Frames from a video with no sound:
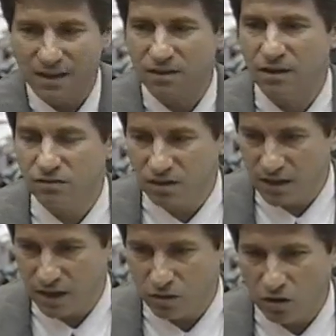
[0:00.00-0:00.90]
things
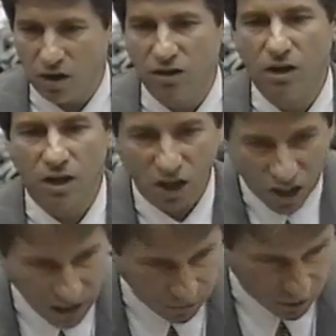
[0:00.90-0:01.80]
together on
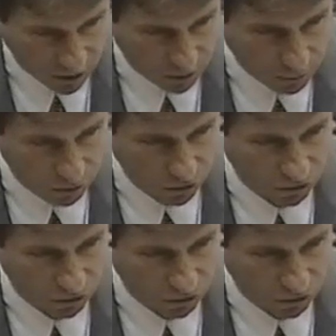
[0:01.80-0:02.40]
leaving, Mr.